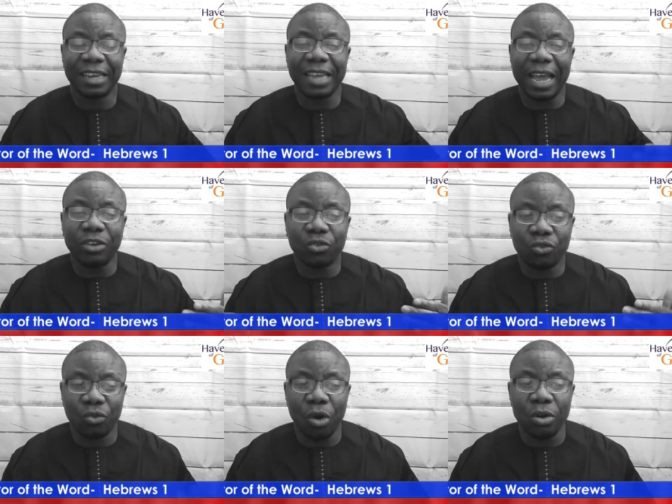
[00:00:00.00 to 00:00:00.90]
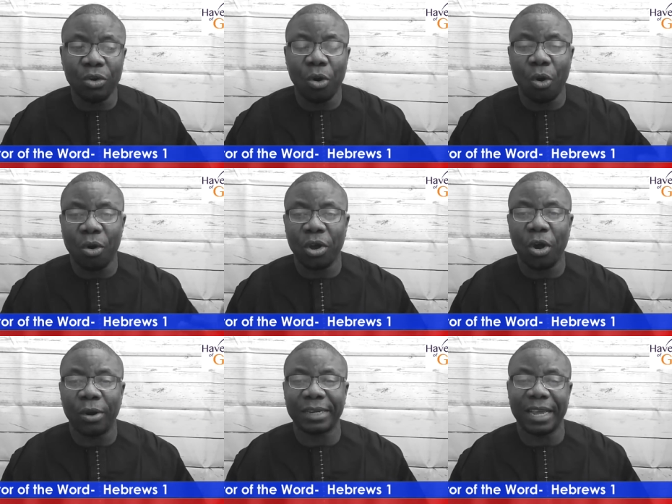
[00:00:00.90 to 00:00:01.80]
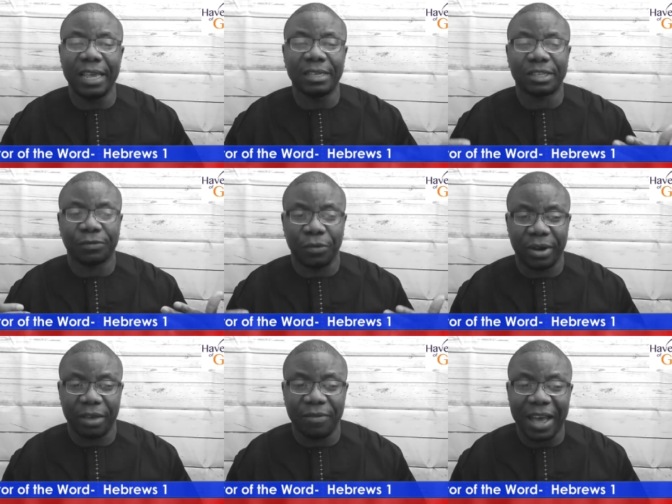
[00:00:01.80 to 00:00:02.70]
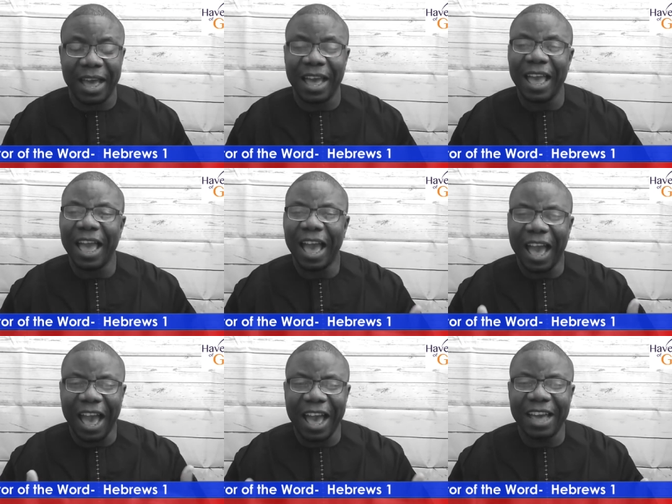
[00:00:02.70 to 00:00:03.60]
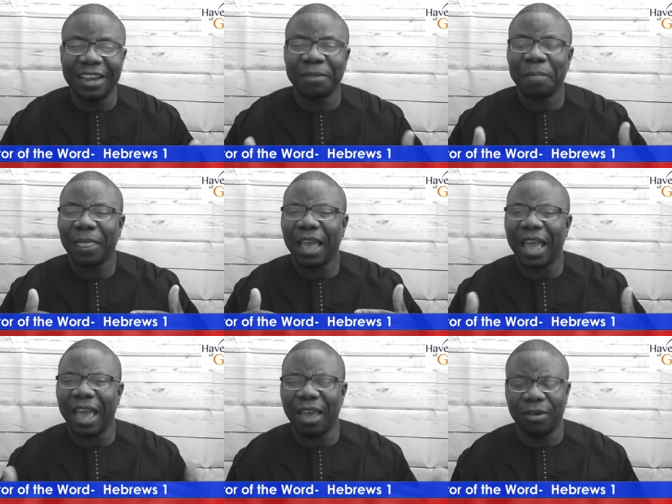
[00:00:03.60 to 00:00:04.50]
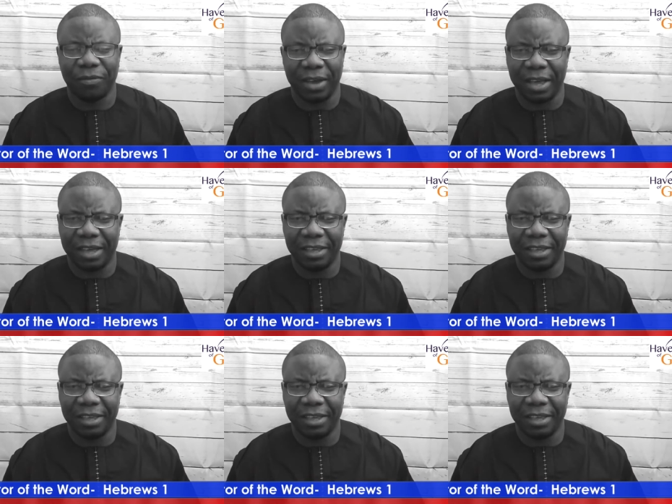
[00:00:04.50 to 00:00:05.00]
Thy throne, O God, is forever and ever,